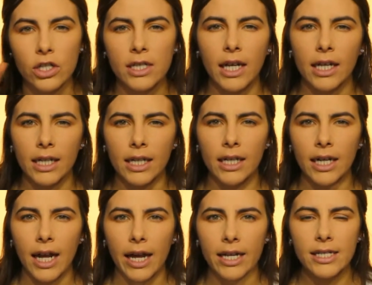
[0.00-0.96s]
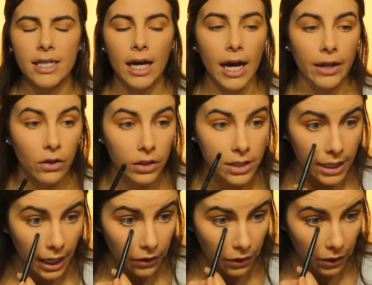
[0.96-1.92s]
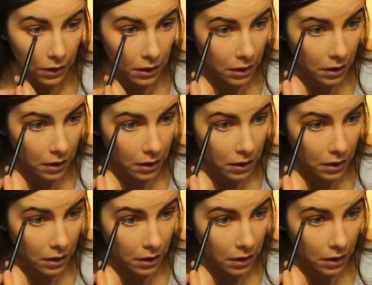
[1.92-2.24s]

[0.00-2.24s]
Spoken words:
just kind of connects the eye look together.